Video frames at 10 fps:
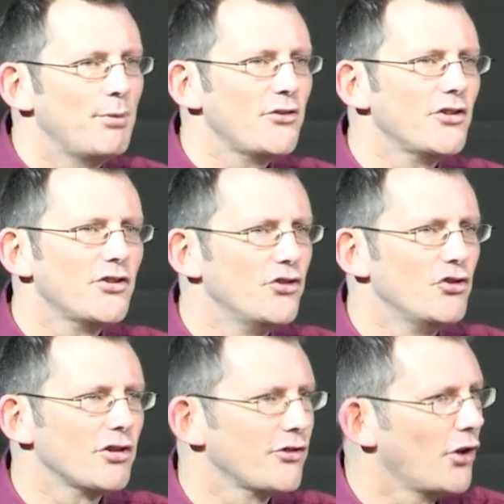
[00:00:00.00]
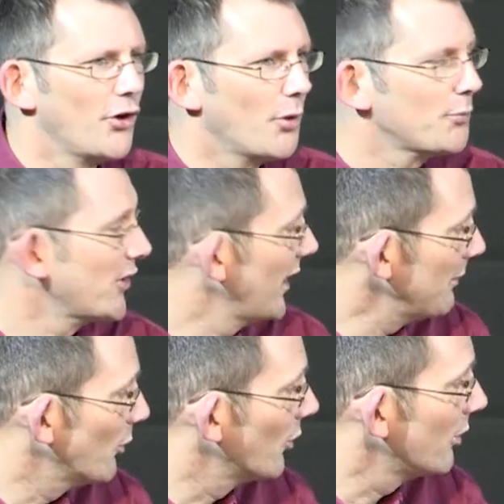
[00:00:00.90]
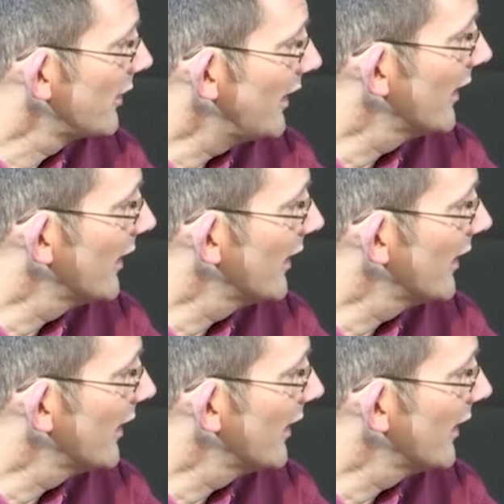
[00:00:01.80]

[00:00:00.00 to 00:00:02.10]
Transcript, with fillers: business as usual is not an option anymore